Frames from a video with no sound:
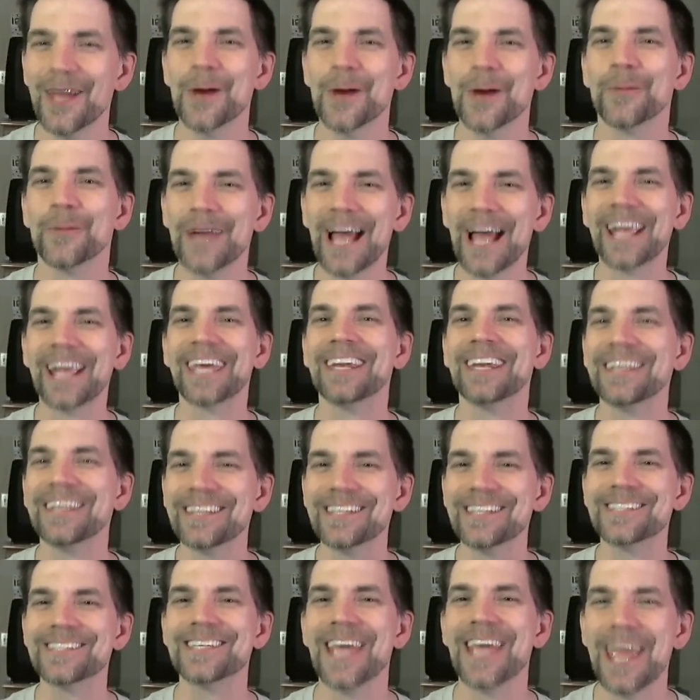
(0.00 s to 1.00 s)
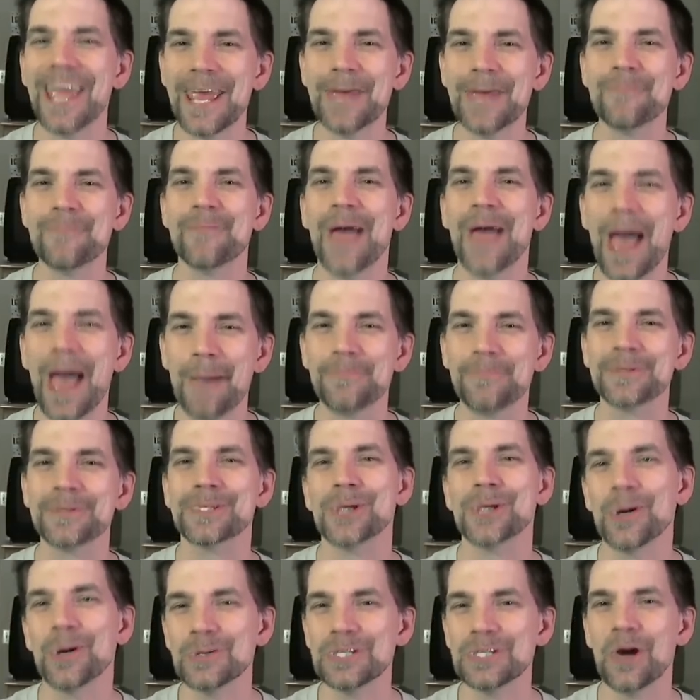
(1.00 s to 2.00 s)
We're not getting the same
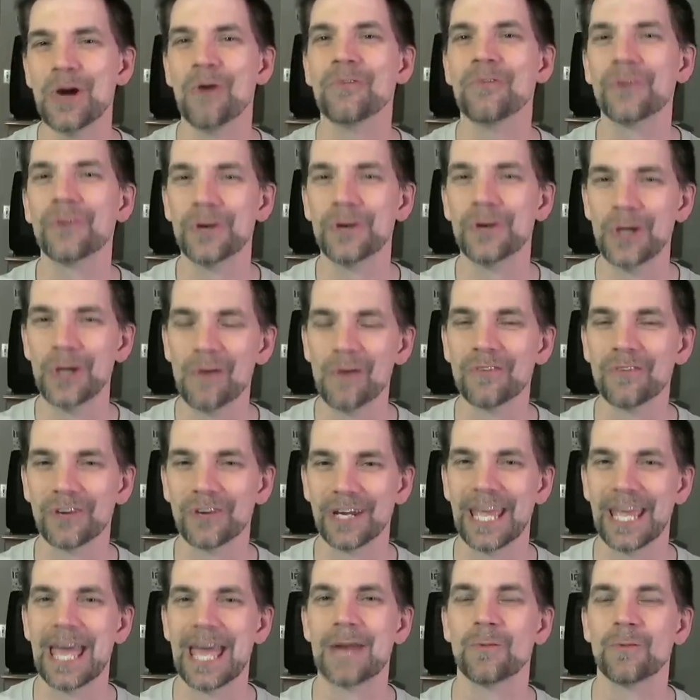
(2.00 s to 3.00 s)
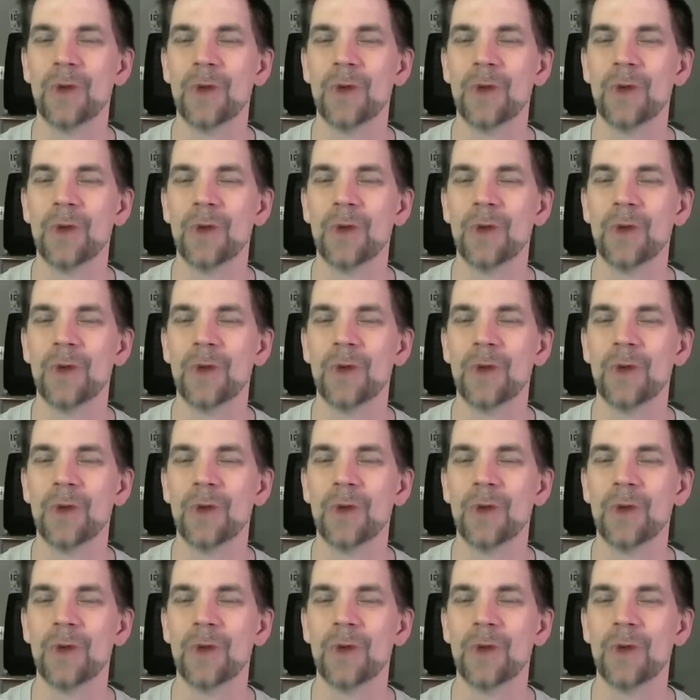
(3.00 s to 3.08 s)
episodes over and over again.